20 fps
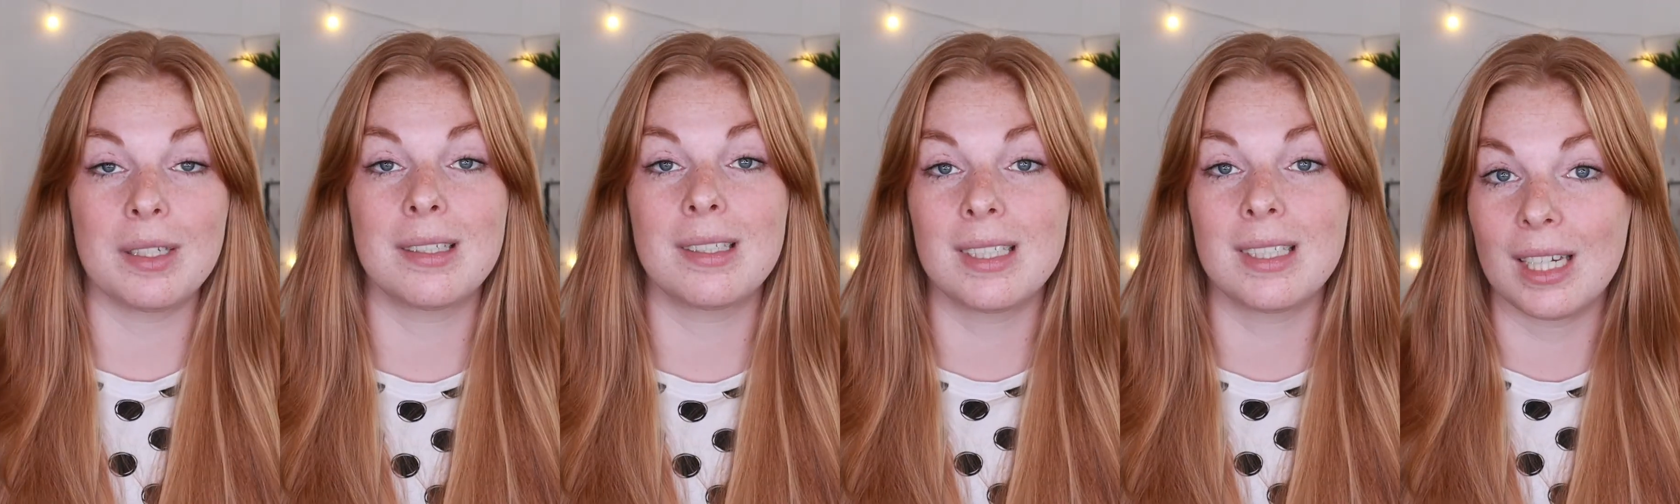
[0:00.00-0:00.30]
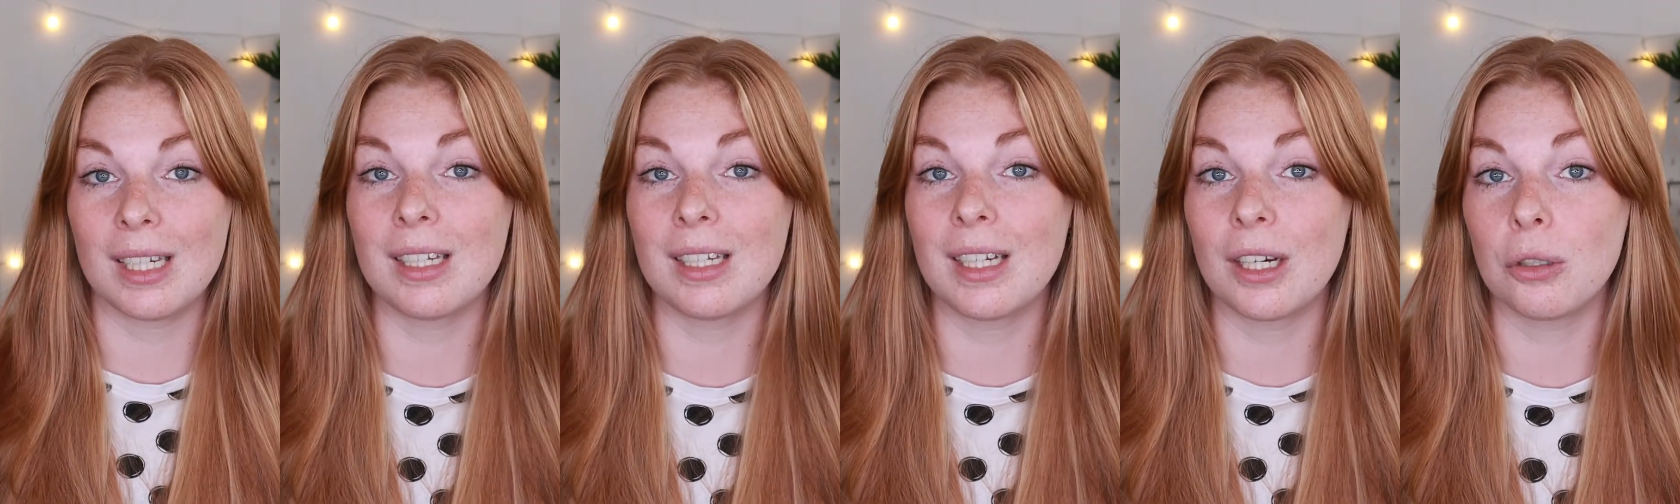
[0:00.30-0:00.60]

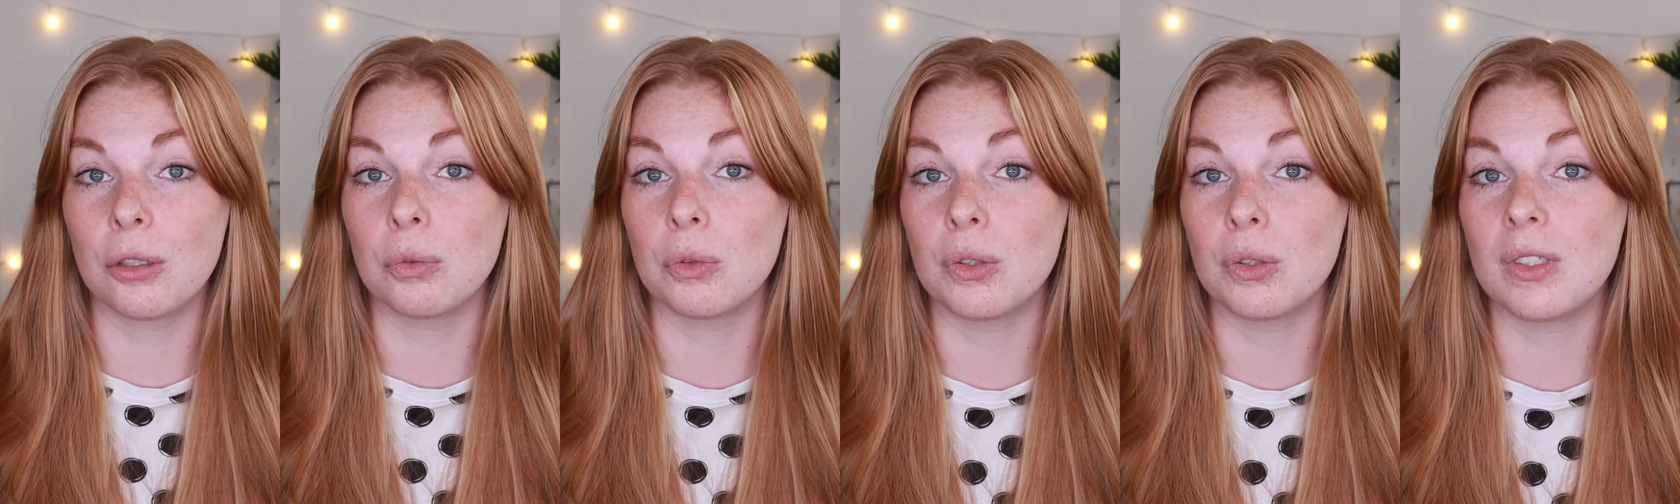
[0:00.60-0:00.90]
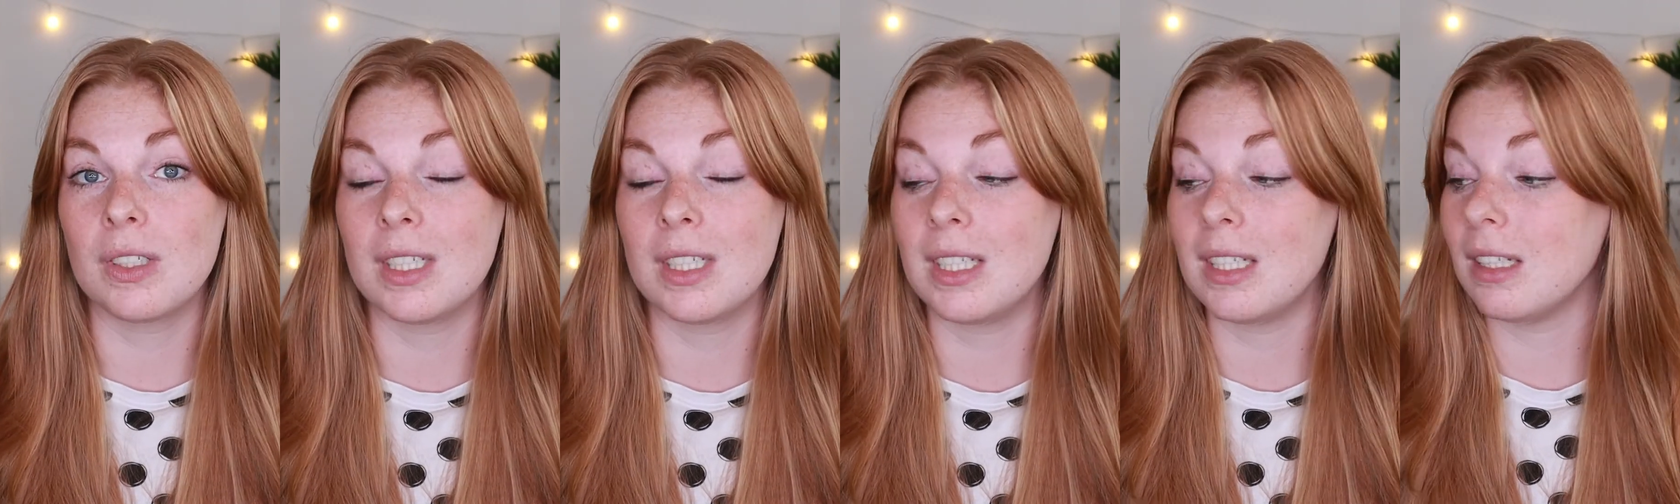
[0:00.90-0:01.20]
skincare
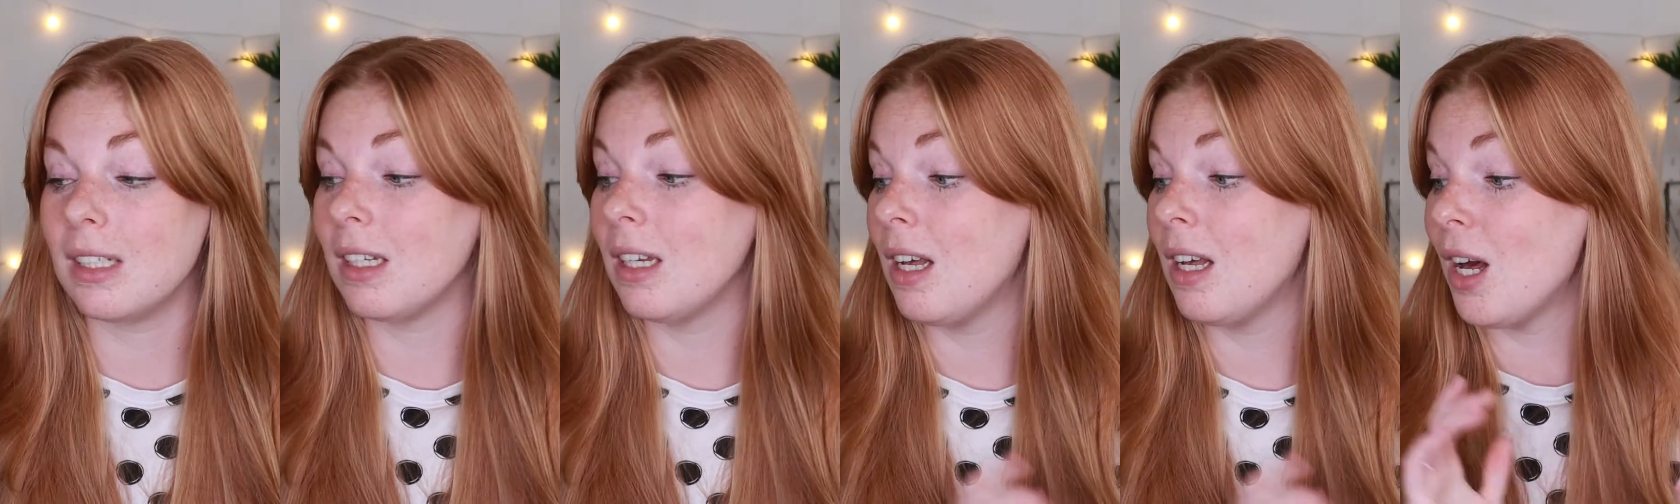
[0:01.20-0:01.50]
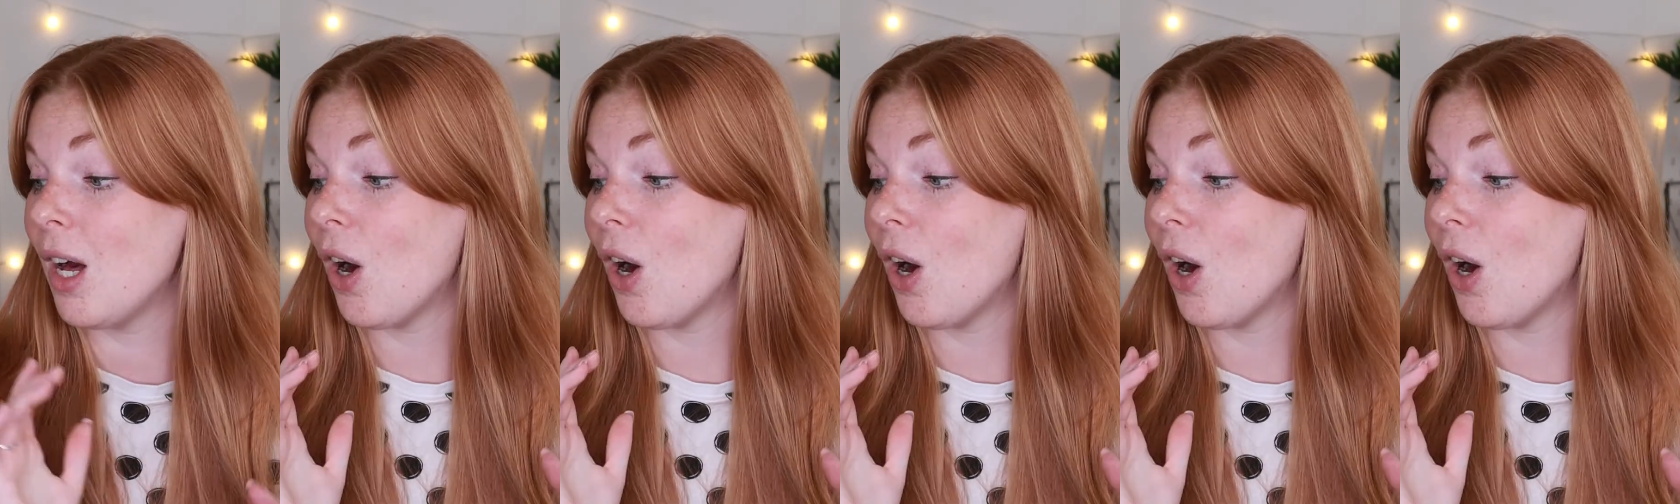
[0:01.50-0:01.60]
routine